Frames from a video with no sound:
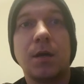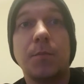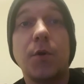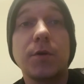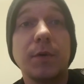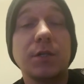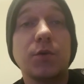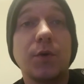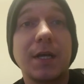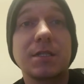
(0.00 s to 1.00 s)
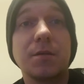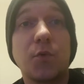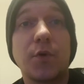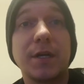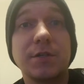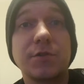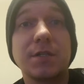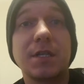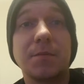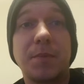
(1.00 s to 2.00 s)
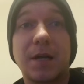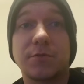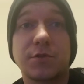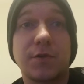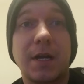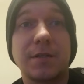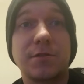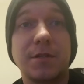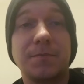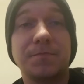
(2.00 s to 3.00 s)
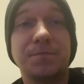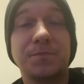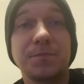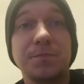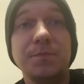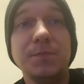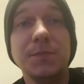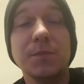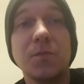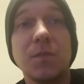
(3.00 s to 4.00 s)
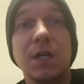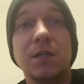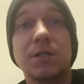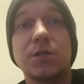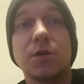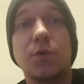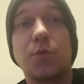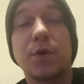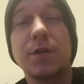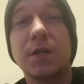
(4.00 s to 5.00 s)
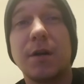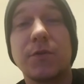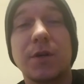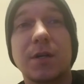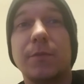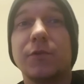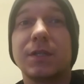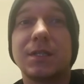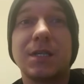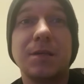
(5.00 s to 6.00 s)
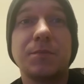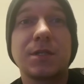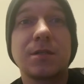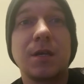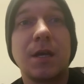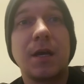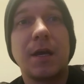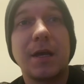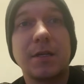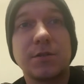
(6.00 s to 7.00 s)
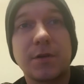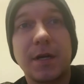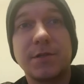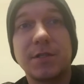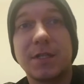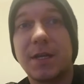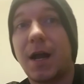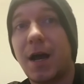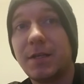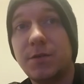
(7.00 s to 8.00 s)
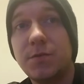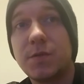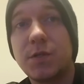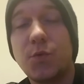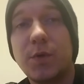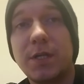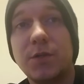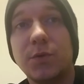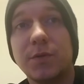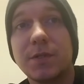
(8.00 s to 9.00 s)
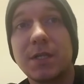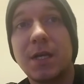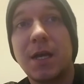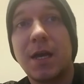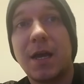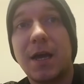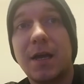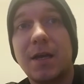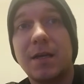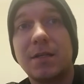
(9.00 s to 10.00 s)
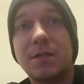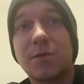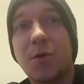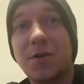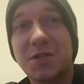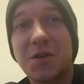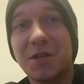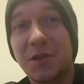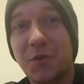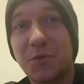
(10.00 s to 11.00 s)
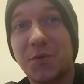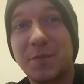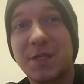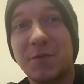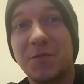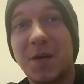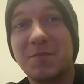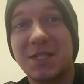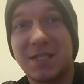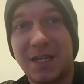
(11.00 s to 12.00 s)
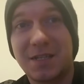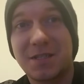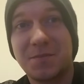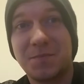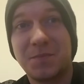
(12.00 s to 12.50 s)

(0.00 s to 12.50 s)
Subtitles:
Pokemon Duel has the more interesting battle strategy. So we're going to cover a couple of the tips and strategies that I use to win duels, and we're also going to learn from some of my mistakes.